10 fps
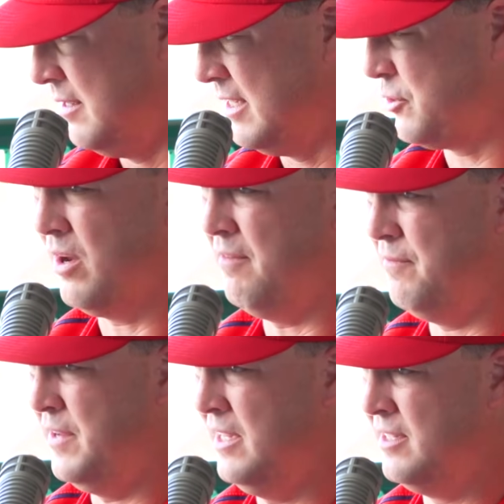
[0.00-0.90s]
this is what I'm
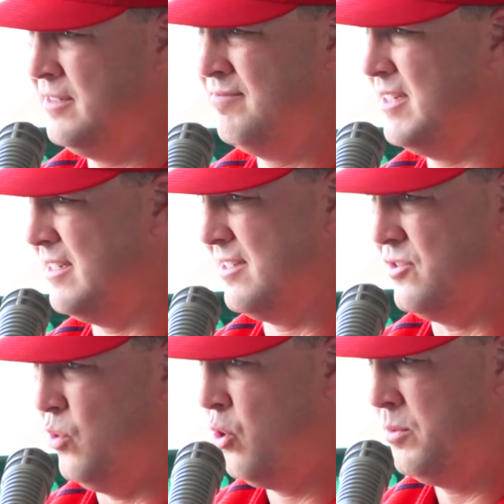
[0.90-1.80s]
feeling. Is
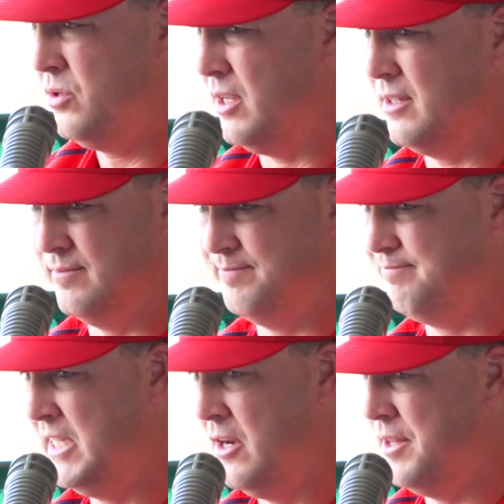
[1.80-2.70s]
this normal? Like,
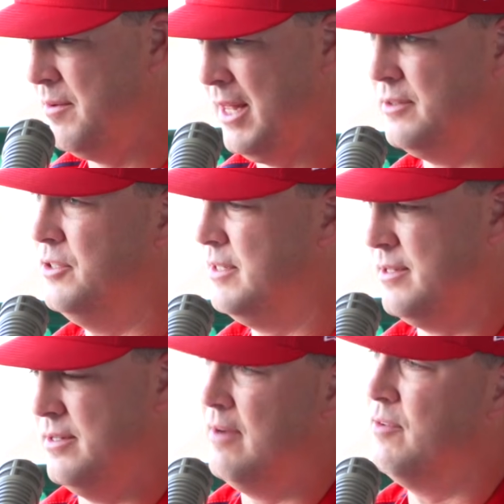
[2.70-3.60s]
and they were like, dude,
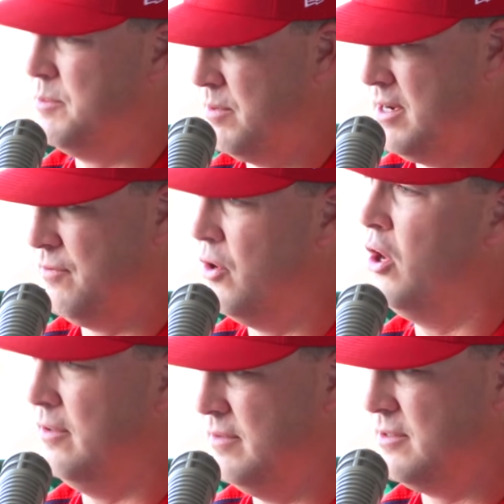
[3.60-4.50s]
this is every spring for
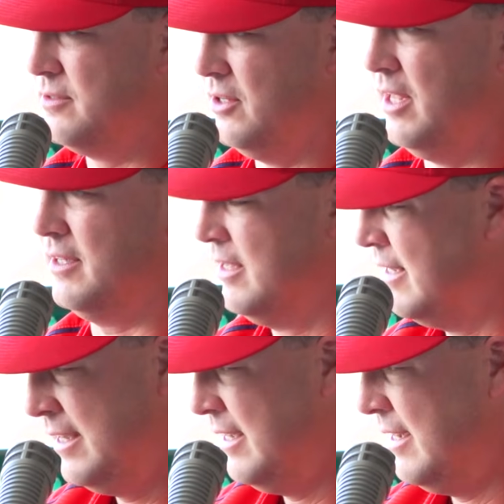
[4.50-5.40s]
all of us. So, like,
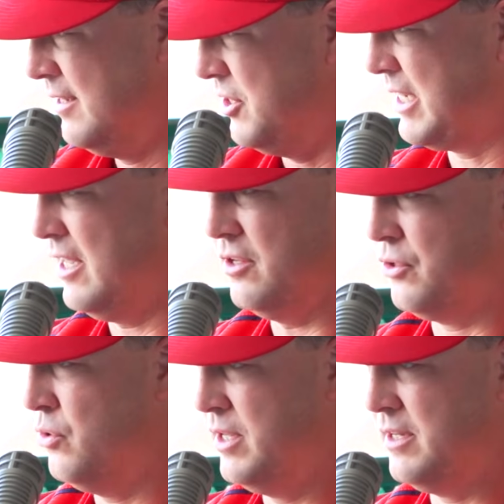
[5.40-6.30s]
just get
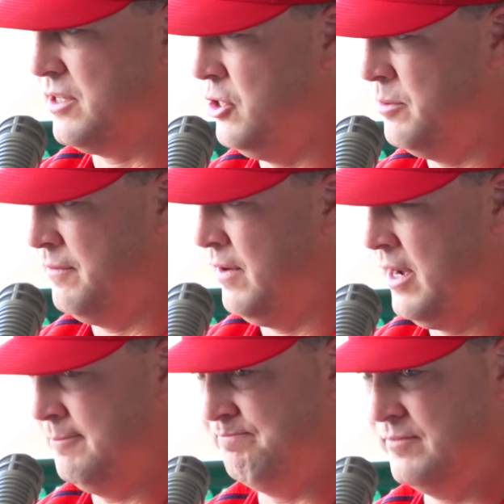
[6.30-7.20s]
through this and you'll be
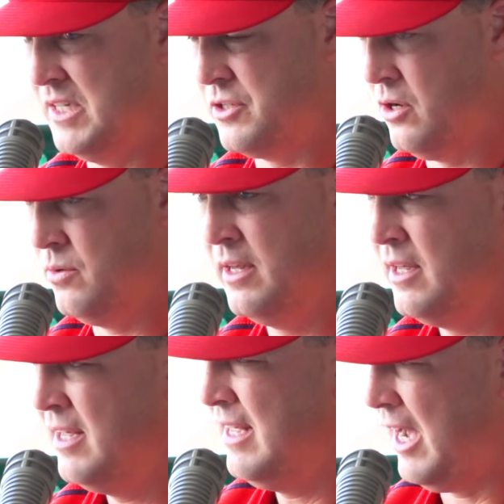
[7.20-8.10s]
fine. And so
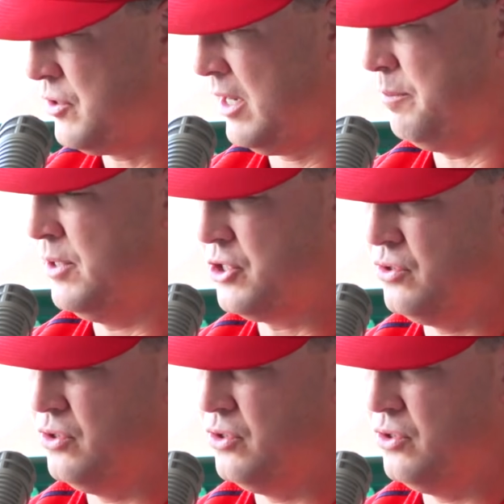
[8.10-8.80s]
I tried to push